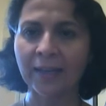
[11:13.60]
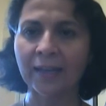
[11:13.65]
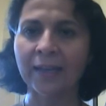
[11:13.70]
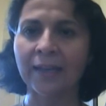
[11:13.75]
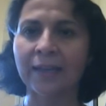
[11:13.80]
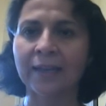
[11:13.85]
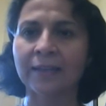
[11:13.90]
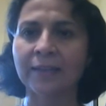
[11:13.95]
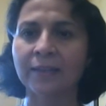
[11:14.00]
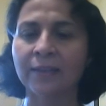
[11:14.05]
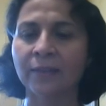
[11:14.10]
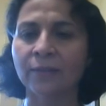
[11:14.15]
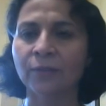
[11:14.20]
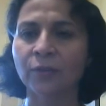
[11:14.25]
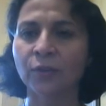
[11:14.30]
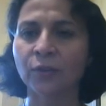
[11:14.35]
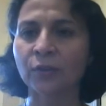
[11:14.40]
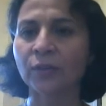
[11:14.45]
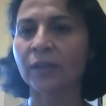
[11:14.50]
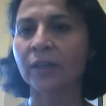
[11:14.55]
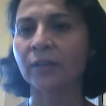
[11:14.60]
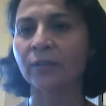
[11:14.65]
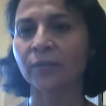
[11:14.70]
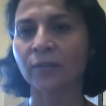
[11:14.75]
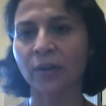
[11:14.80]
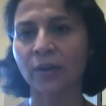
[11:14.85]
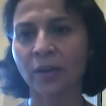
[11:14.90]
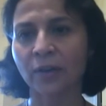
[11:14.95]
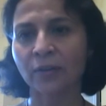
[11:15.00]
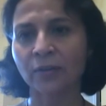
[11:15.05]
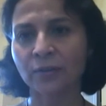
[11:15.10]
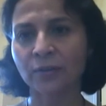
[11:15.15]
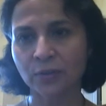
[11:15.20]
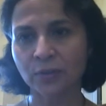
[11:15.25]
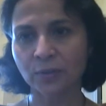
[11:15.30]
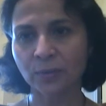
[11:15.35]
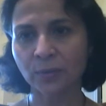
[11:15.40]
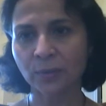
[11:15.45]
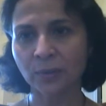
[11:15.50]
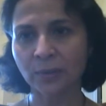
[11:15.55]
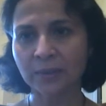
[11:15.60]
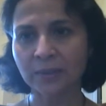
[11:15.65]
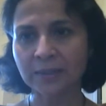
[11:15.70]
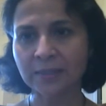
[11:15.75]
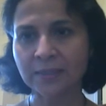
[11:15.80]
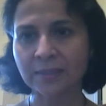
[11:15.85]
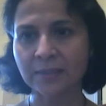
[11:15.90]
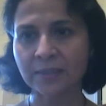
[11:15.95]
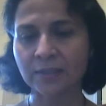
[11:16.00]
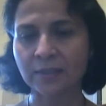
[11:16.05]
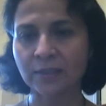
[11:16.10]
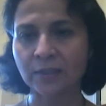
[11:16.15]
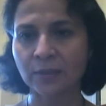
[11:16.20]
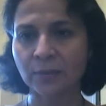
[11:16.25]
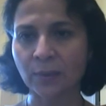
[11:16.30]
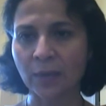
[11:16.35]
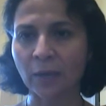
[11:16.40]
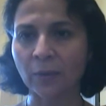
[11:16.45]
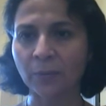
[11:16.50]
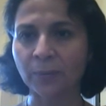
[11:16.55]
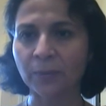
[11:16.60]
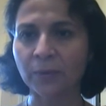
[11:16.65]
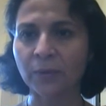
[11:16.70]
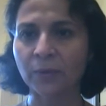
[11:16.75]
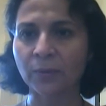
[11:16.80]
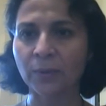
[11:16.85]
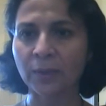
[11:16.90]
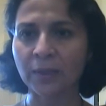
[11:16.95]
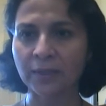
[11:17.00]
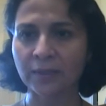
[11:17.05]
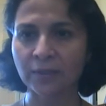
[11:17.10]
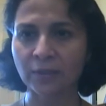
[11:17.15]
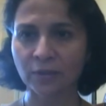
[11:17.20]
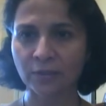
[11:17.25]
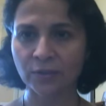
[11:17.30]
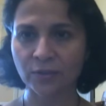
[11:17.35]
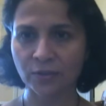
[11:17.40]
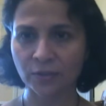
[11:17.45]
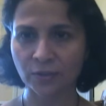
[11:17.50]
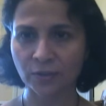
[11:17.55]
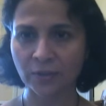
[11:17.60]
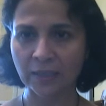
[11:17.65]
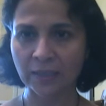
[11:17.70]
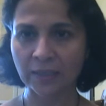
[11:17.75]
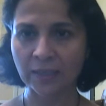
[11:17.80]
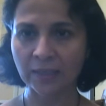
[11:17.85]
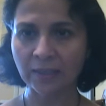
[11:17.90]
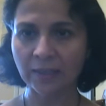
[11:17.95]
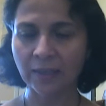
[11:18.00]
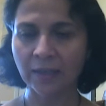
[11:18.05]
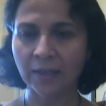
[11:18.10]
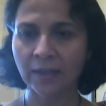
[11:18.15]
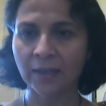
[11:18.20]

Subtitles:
And if you're looking for other tools to help you in your journey